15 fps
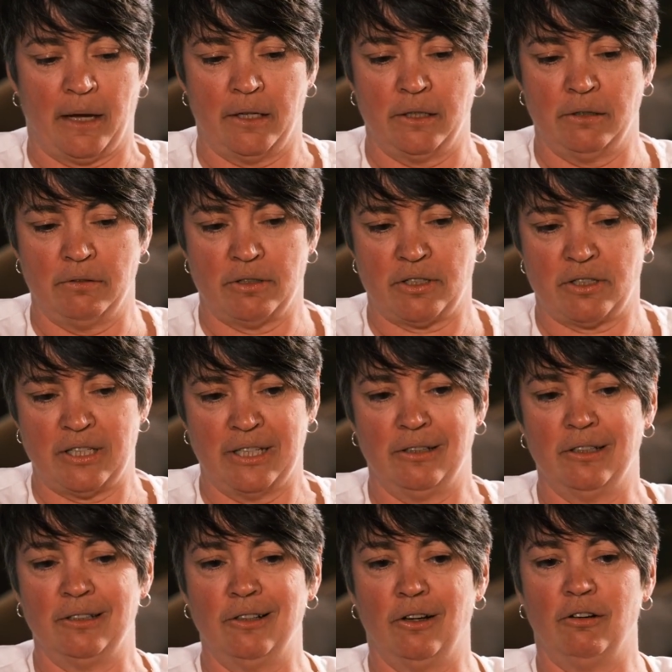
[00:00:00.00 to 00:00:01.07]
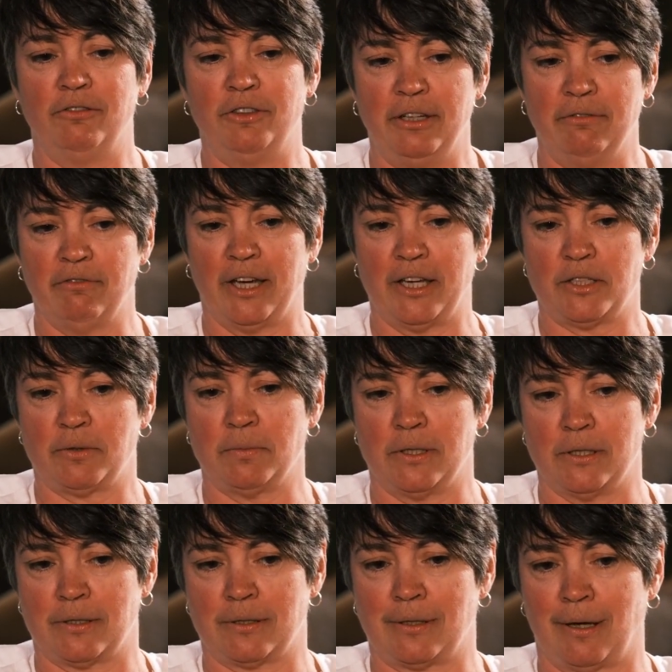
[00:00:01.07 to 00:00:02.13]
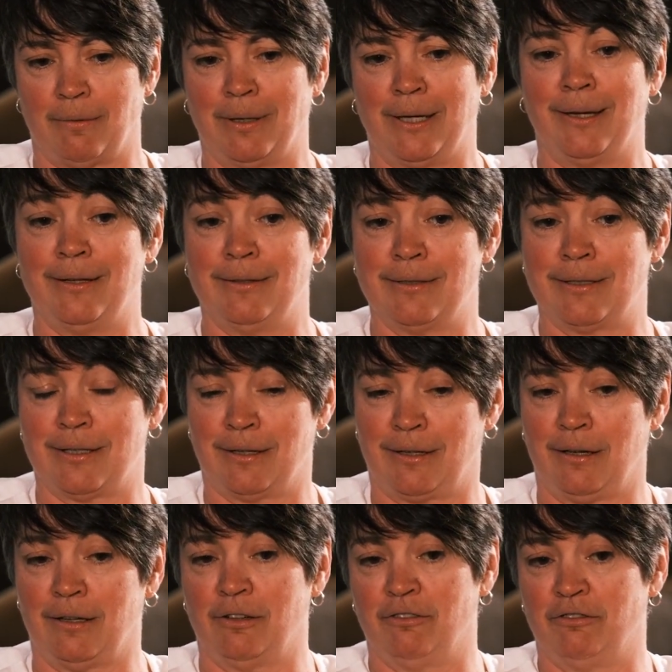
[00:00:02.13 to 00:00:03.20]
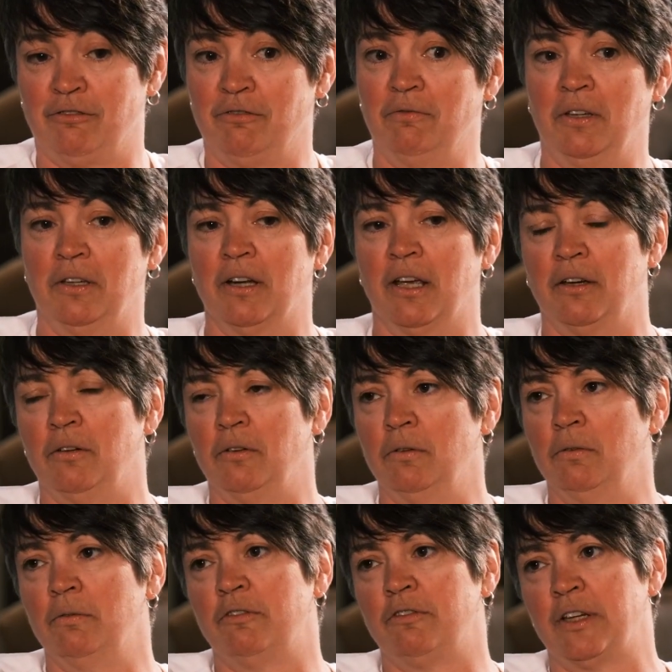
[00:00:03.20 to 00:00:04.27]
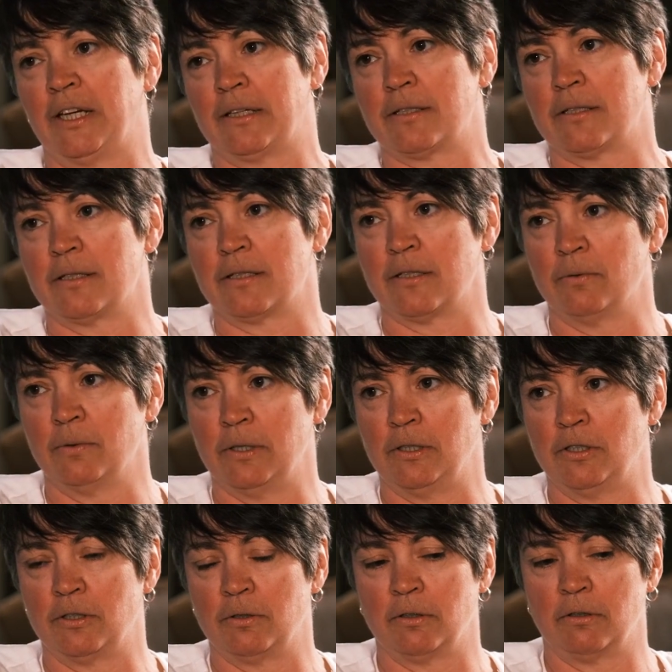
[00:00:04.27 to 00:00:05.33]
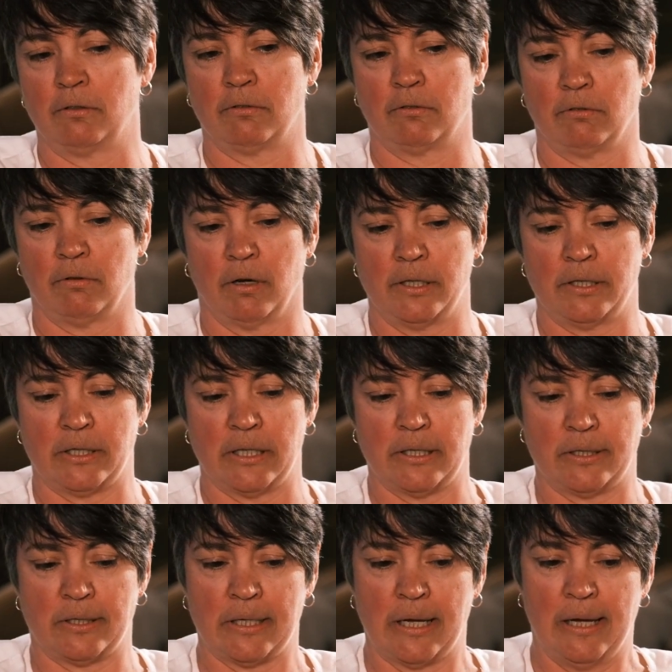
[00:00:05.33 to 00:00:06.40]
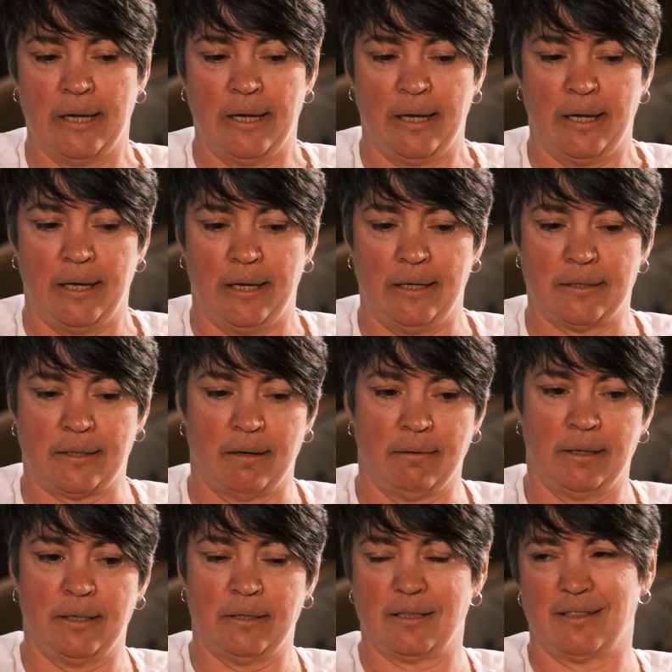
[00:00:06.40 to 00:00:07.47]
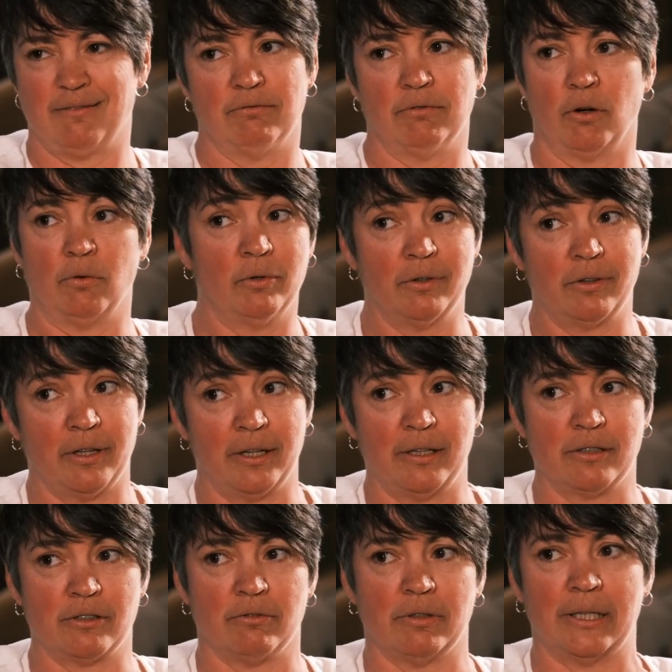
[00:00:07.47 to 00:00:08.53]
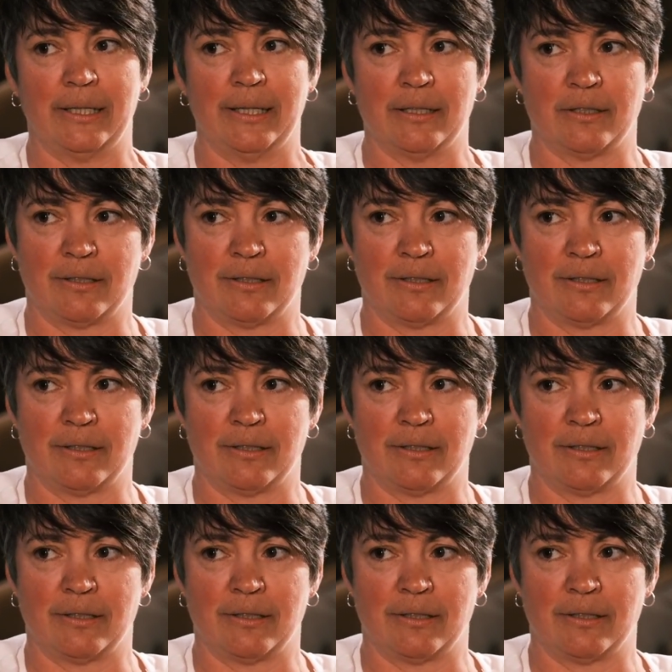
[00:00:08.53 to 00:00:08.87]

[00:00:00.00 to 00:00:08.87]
And it's still a lot of the investment that's going in to kind of, you know, fix the sewage crisis is going into the wrong things, really.